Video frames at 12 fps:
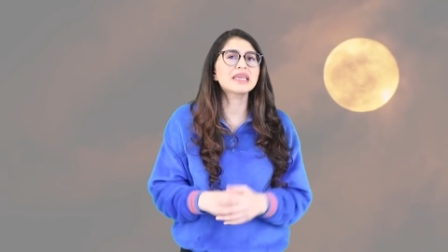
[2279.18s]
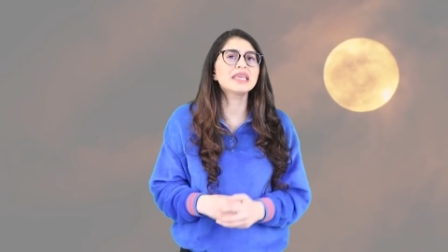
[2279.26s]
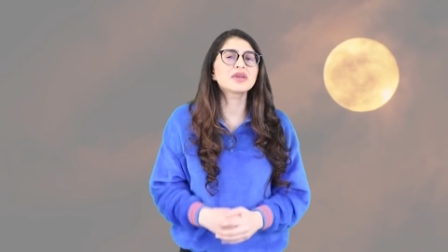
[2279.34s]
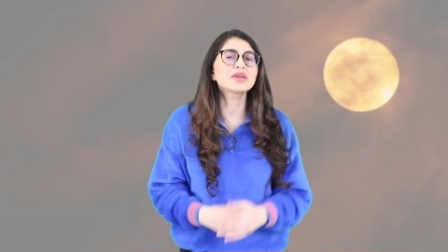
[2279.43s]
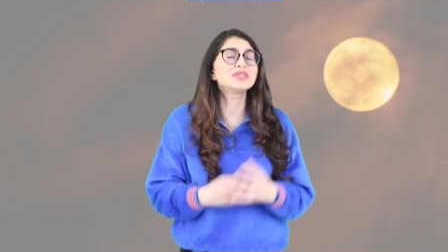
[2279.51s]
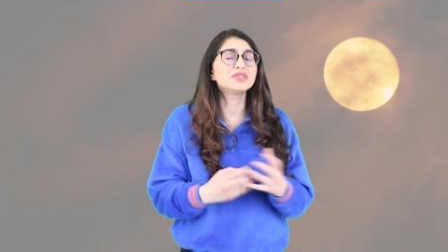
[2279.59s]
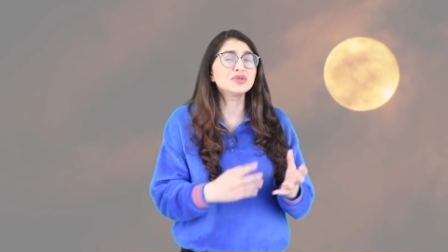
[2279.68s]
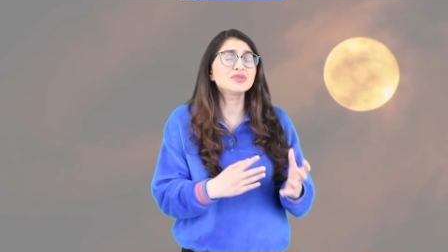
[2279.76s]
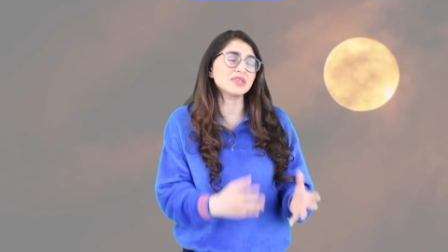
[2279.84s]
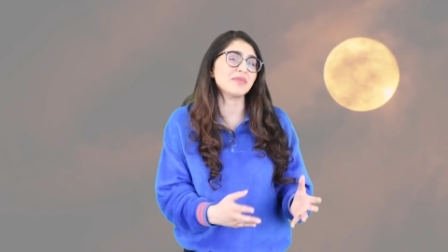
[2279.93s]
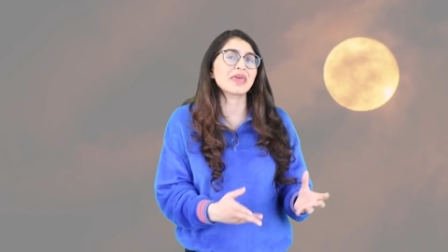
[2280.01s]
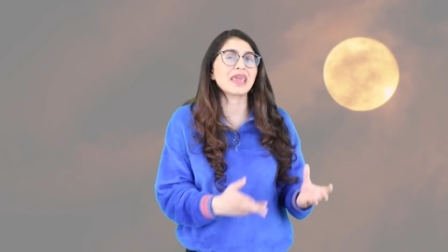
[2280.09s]
said he could do
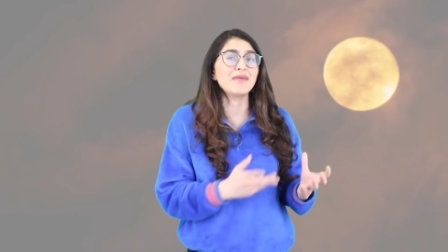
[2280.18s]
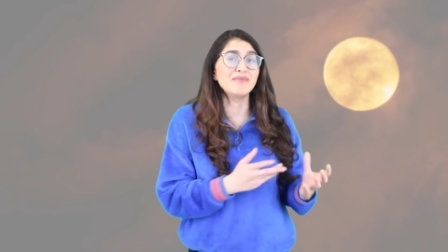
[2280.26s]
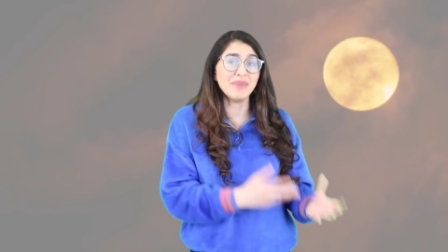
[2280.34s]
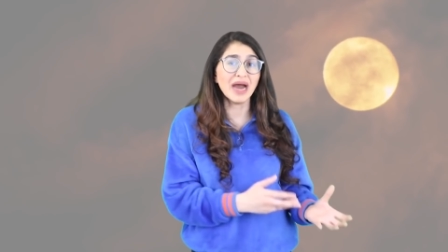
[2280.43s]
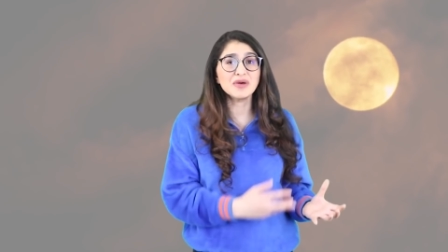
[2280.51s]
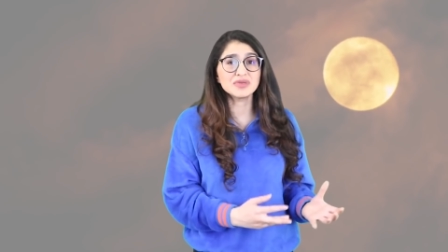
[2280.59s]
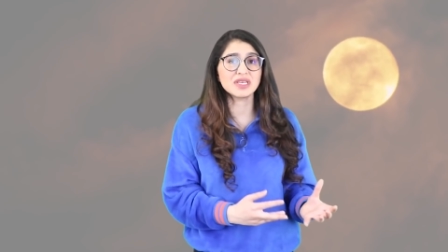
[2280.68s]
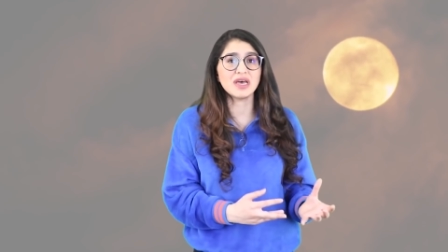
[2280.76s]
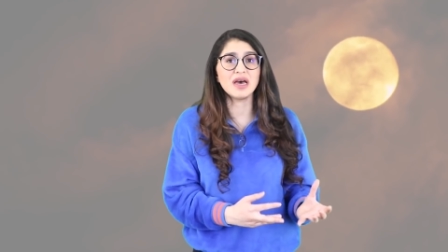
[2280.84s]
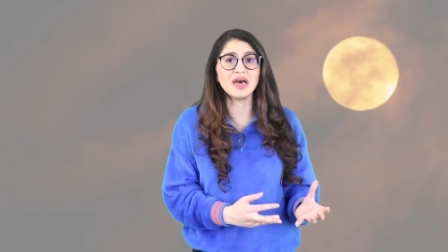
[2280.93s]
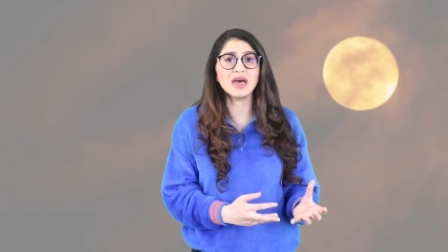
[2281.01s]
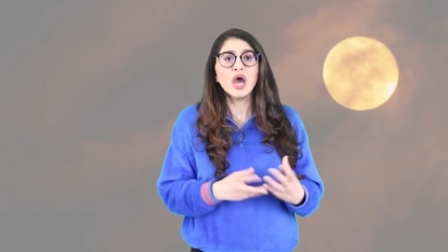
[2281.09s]
something about
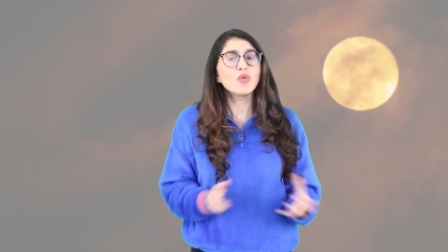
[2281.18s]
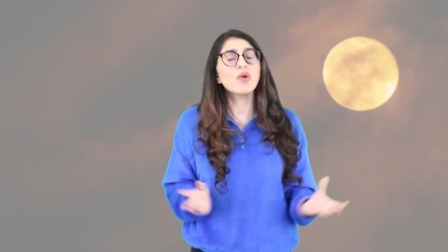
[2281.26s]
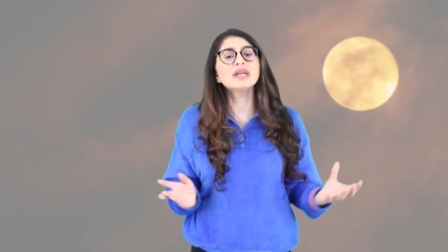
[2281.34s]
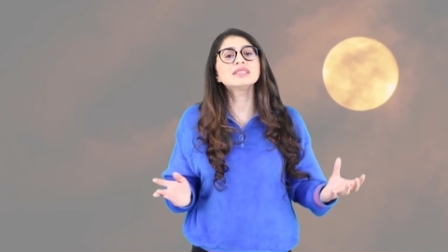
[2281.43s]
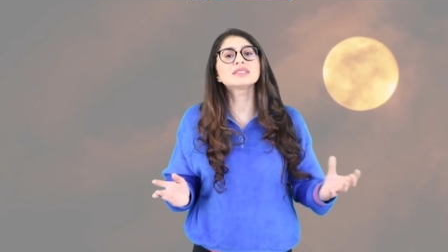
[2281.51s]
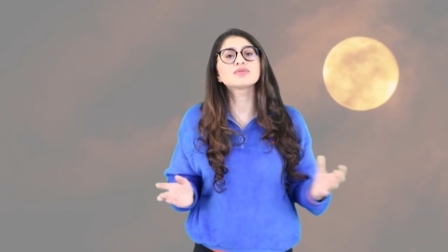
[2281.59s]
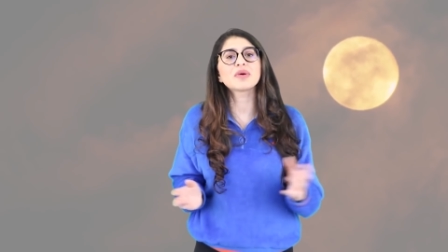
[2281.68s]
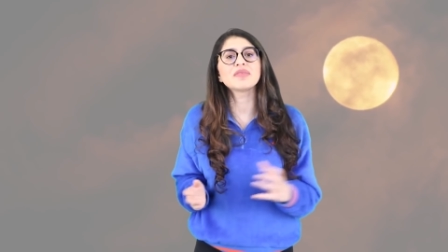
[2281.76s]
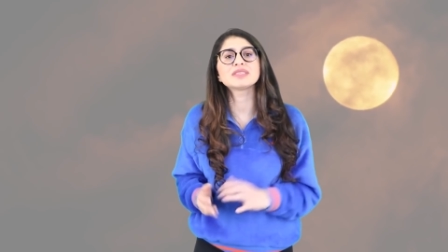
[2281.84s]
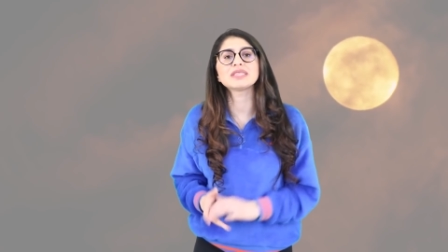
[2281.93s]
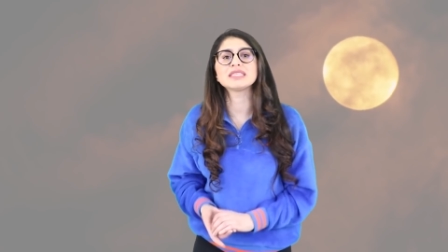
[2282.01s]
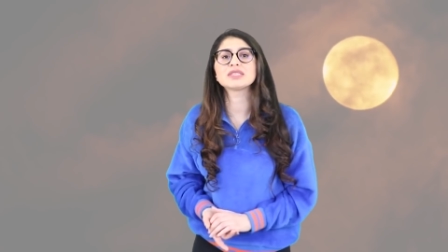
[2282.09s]
her. Once, when
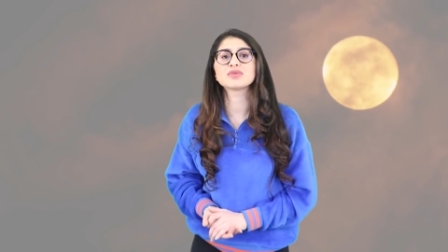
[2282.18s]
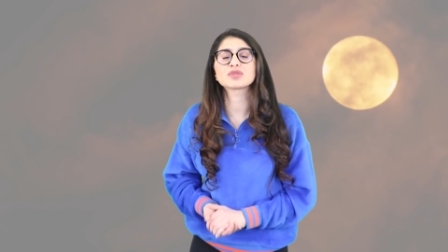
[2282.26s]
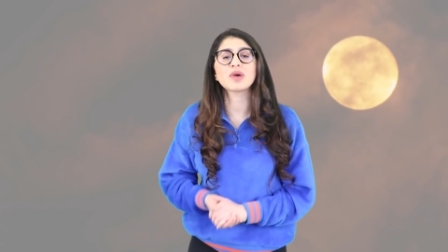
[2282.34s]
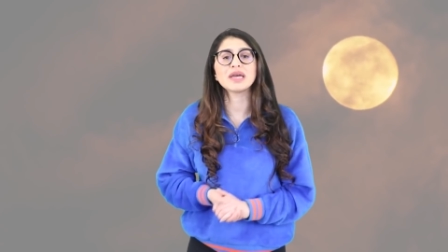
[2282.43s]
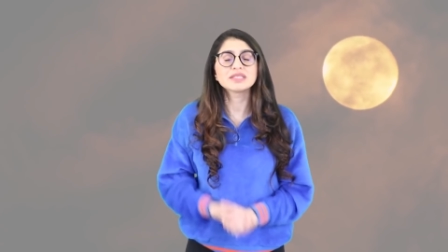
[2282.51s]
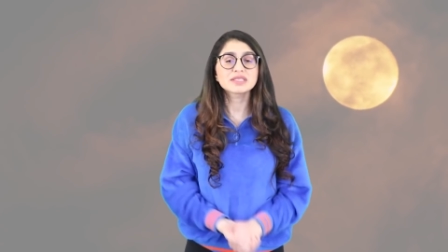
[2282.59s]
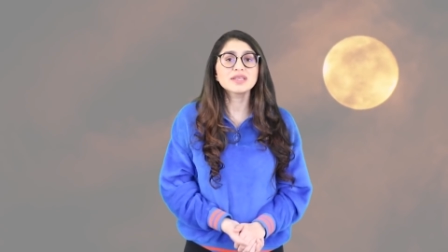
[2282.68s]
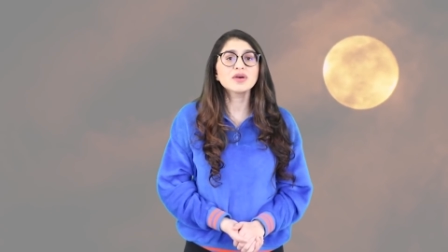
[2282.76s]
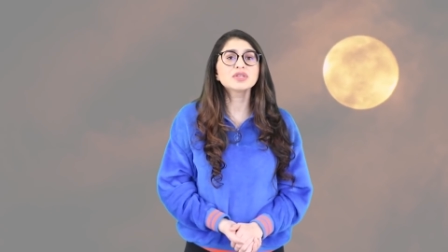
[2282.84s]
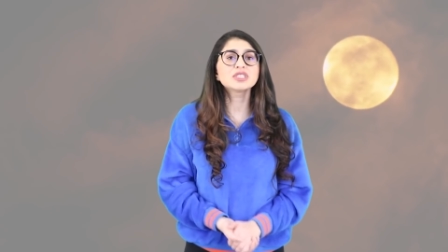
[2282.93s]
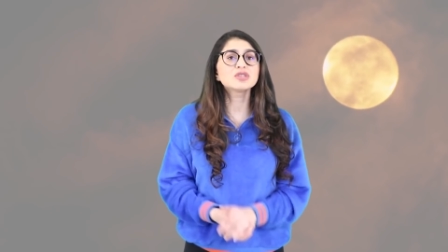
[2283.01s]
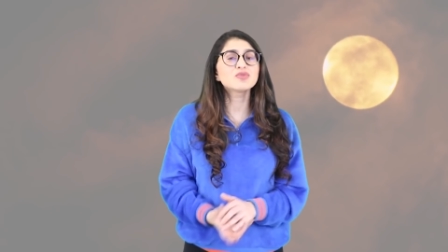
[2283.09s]
the center was quite slow,
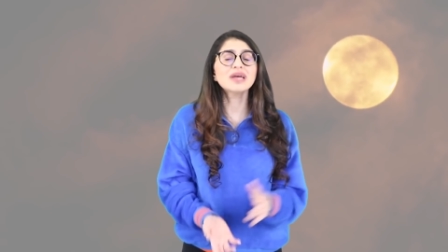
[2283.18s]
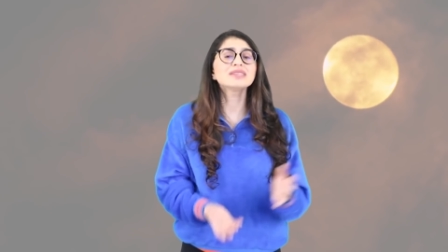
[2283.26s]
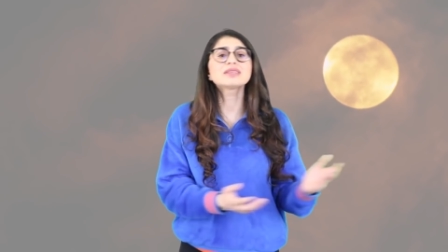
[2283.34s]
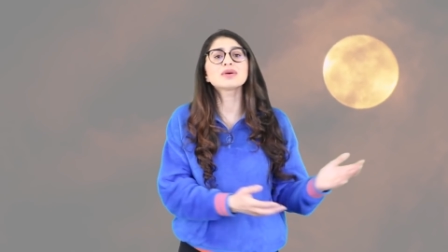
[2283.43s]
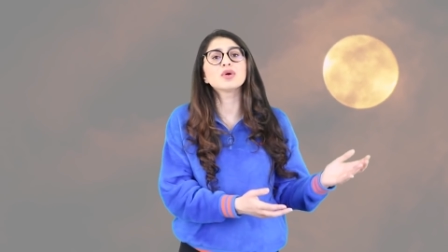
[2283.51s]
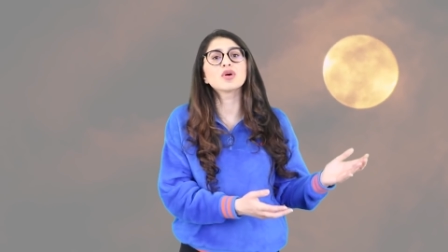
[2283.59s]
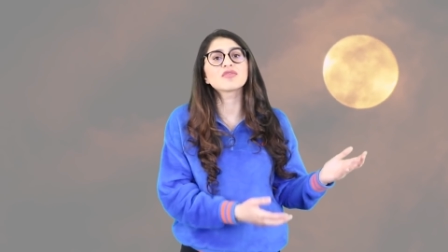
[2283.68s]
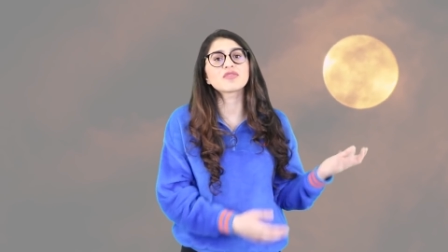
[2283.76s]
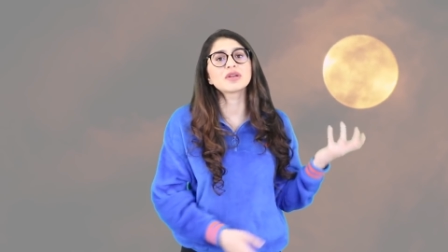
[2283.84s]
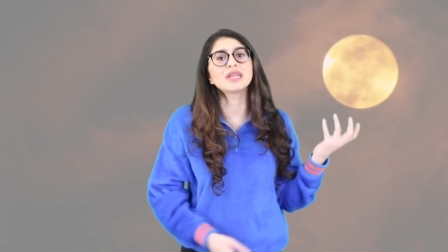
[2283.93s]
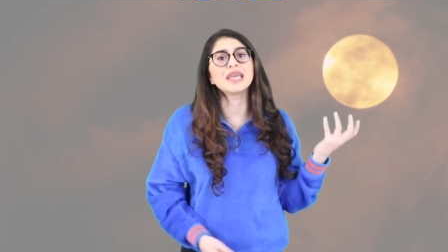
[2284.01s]
she went to Hawk for a